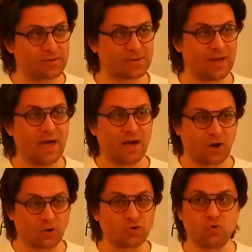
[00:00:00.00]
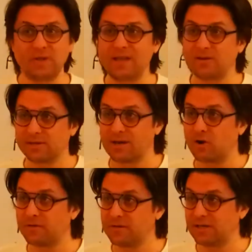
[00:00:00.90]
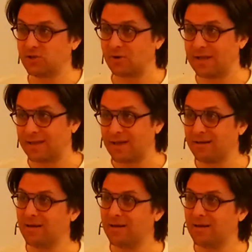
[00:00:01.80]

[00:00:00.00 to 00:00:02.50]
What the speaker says: already, it's why we talk about astrology. You